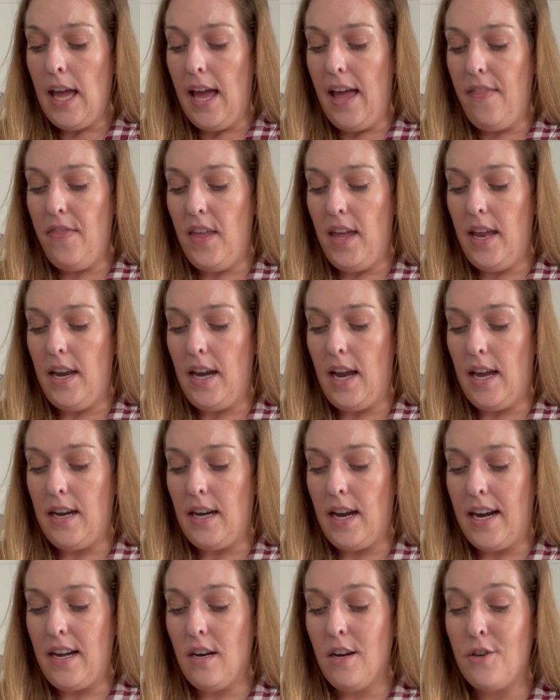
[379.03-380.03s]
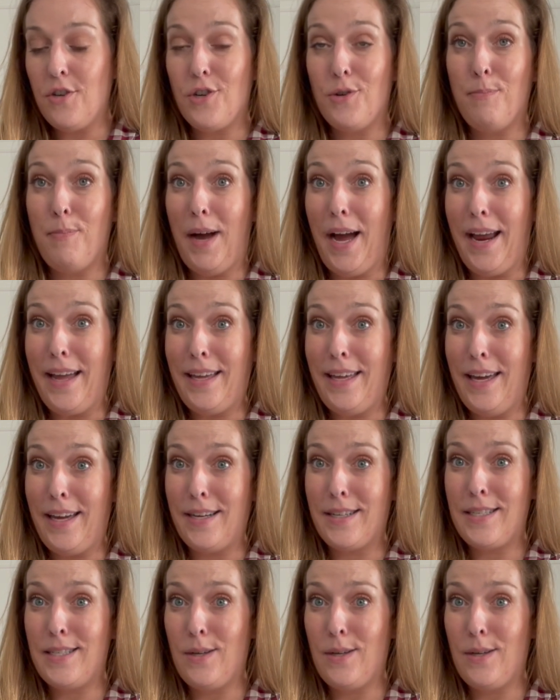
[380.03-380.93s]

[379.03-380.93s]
and then a 900 buy kick.